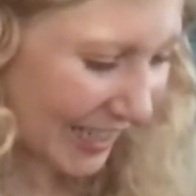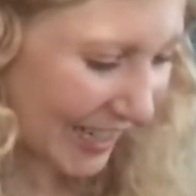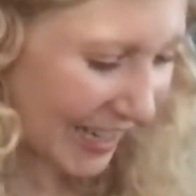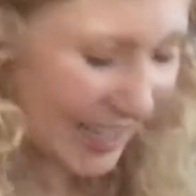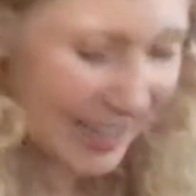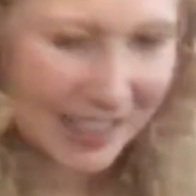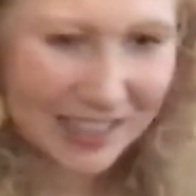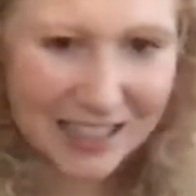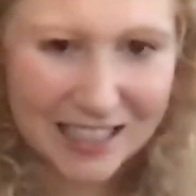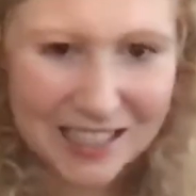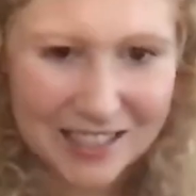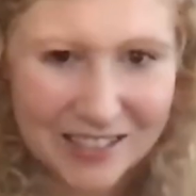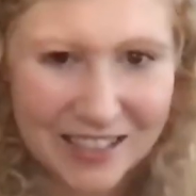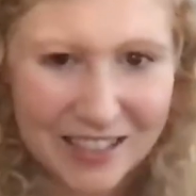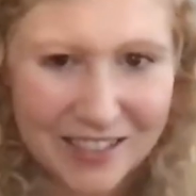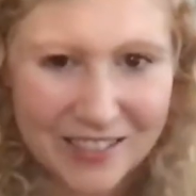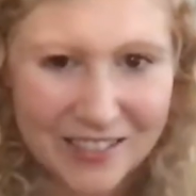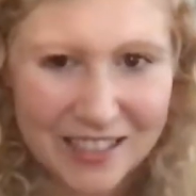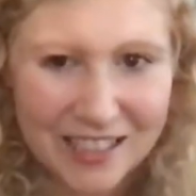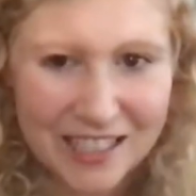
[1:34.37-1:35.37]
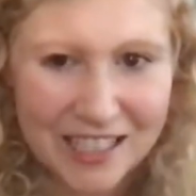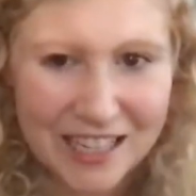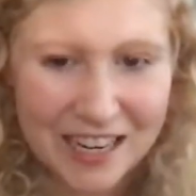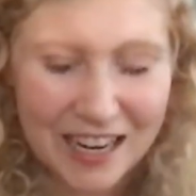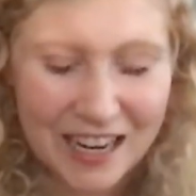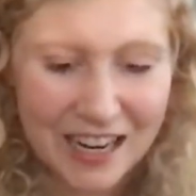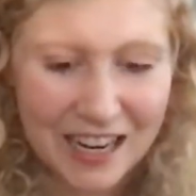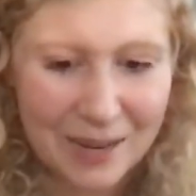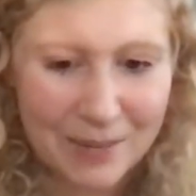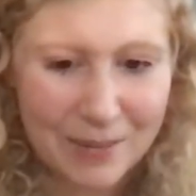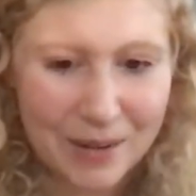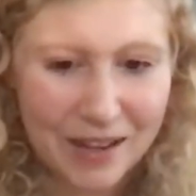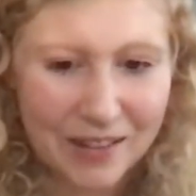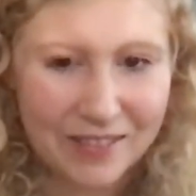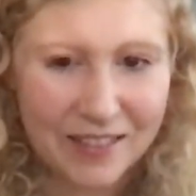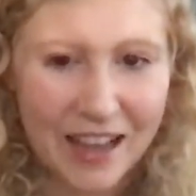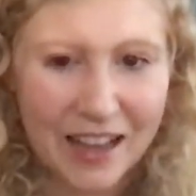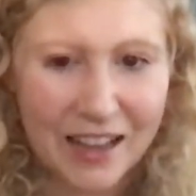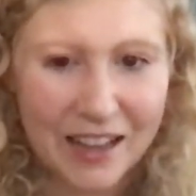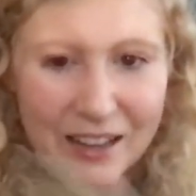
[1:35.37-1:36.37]
I think that's what I want to share
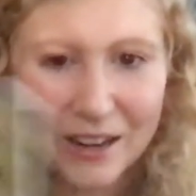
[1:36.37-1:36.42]
about that.